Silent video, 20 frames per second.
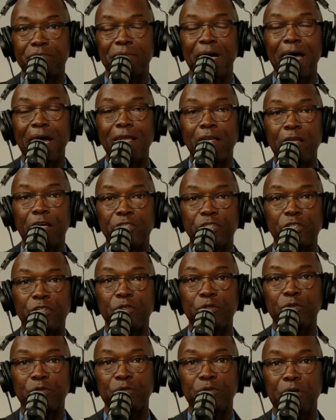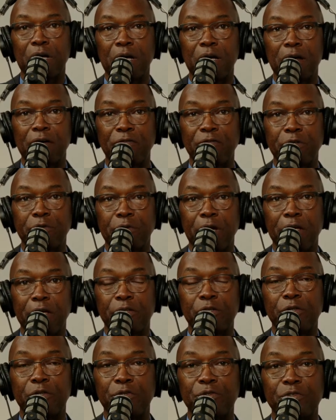biological free
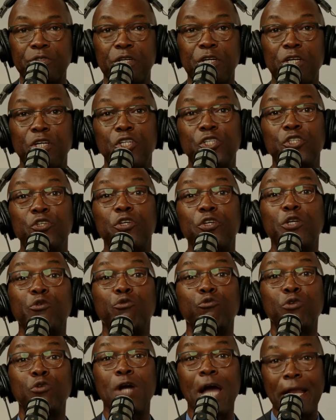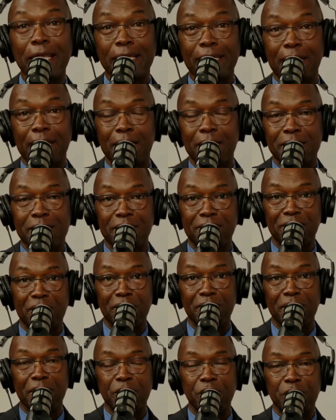radicals to eradicate this
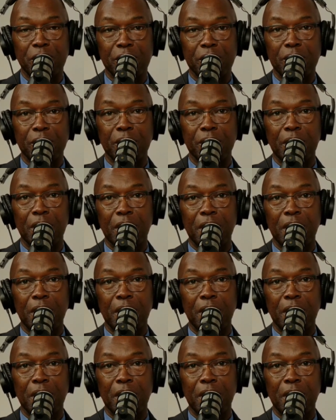inflammation.